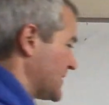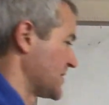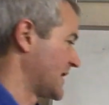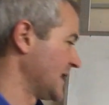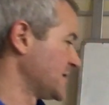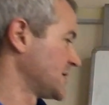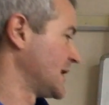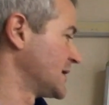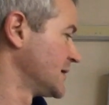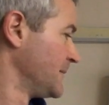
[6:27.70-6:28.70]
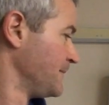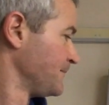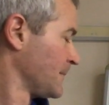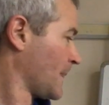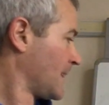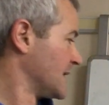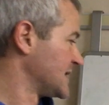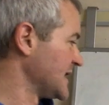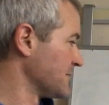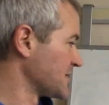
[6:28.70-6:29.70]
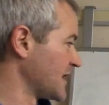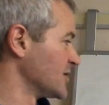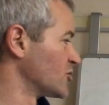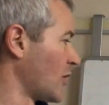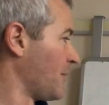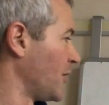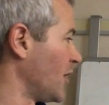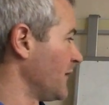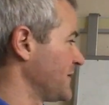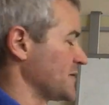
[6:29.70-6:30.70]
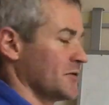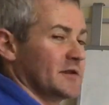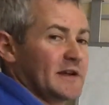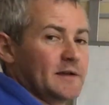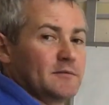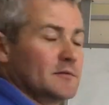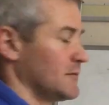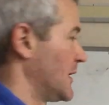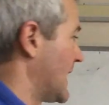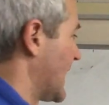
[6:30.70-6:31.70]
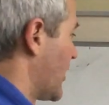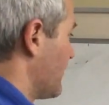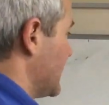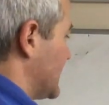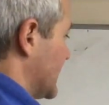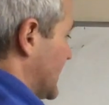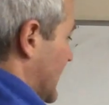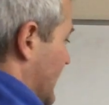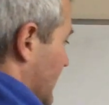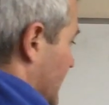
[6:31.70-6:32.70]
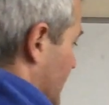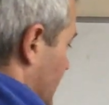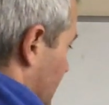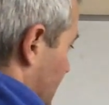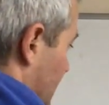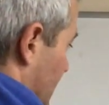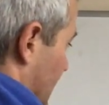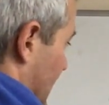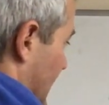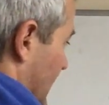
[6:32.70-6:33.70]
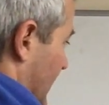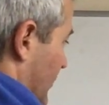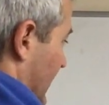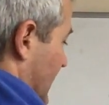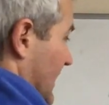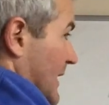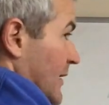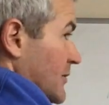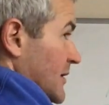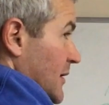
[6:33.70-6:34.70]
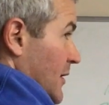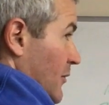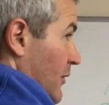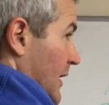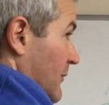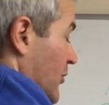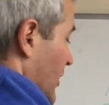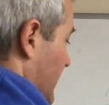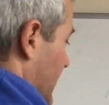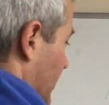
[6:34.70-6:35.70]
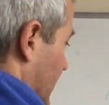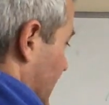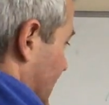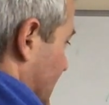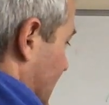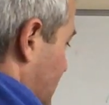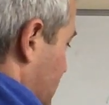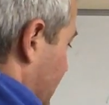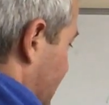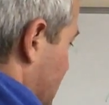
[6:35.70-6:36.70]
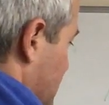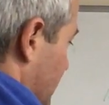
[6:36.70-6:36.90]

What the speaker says: it's a case that teams then drop off, so they allow me to take a quick kick out, what I'm going to be looking at then, so if these are